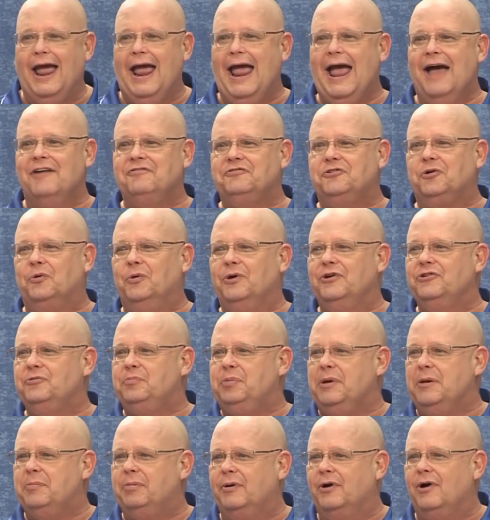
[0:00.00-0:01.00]

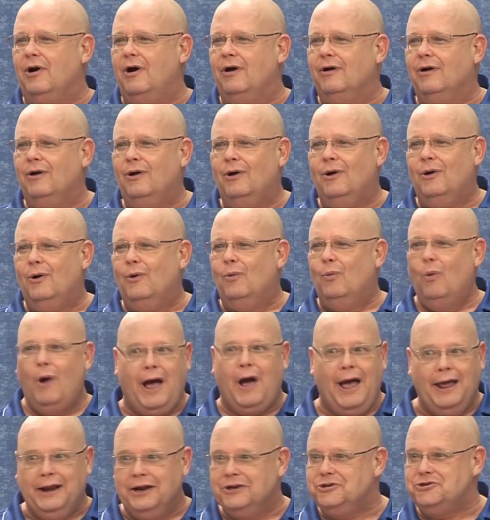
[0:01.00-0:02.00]
afterwards, people are going,
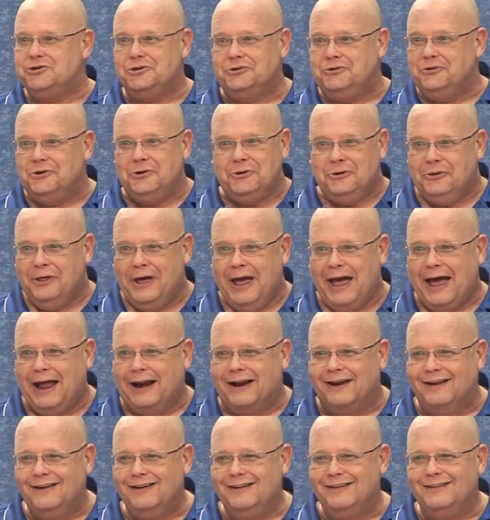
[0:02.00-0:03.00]
Why did you do
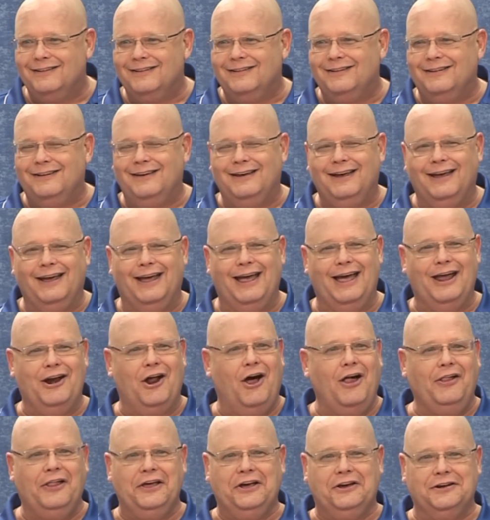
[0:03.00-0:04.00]
that? And
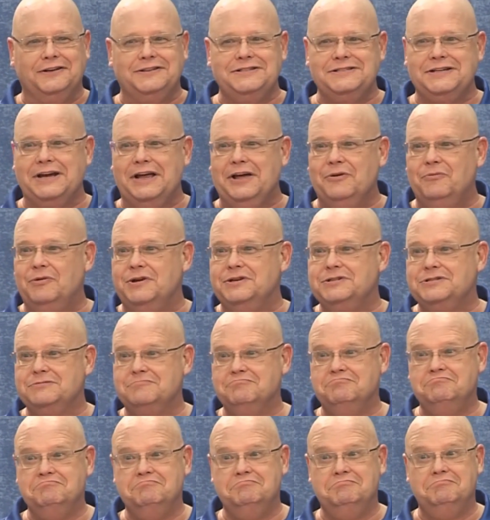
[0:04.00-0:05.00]
all I could say was,
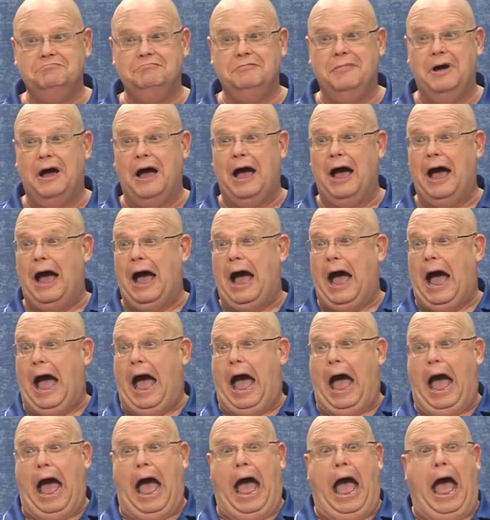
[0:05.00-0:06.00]

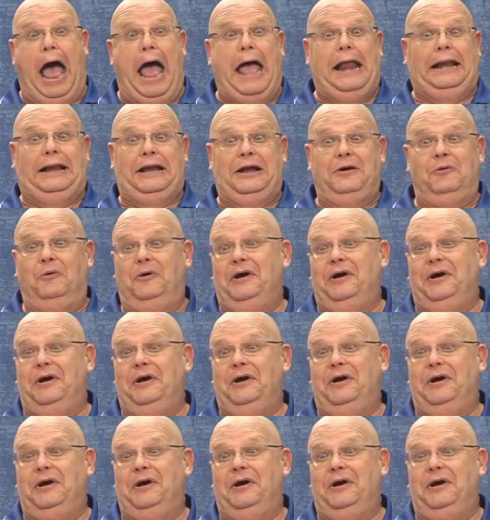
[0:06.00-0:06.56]
I didn't